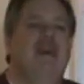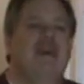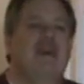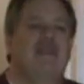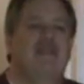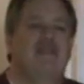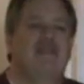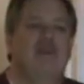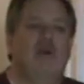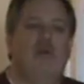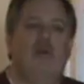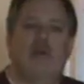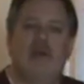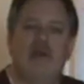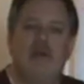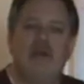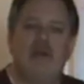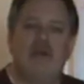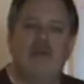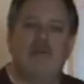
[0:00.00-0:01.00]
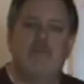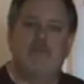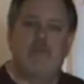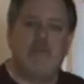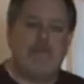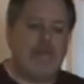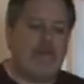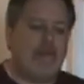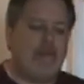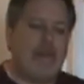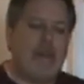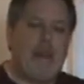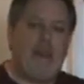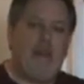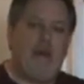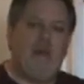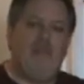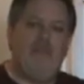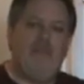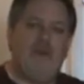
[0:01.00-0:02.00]
it's nowhere near,
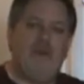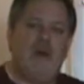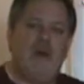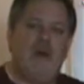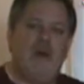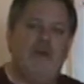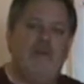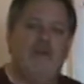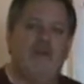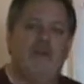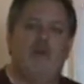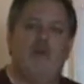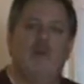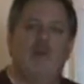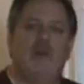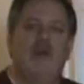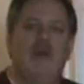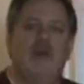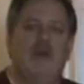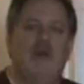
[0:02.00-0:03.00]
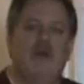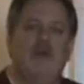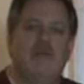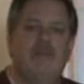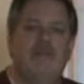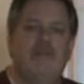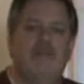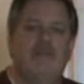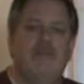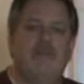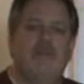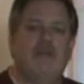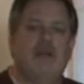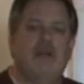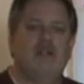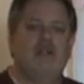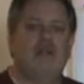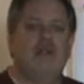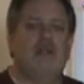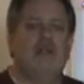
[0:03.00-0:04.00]
uh, they're nowhere near a
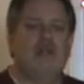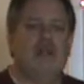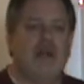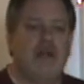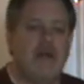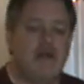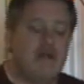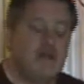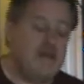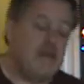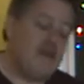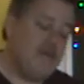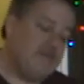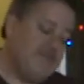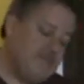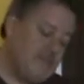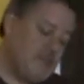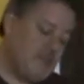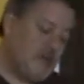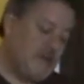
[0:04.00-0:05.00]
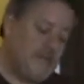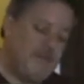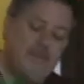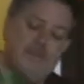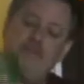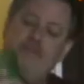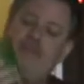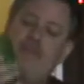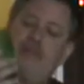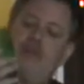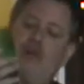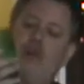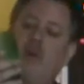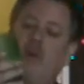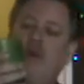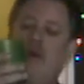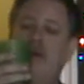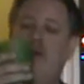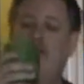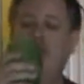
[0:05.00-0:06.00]
bok choy in the ANDI's. scale. So here
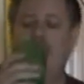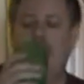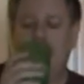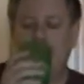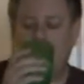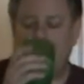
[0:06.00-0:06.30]
we go.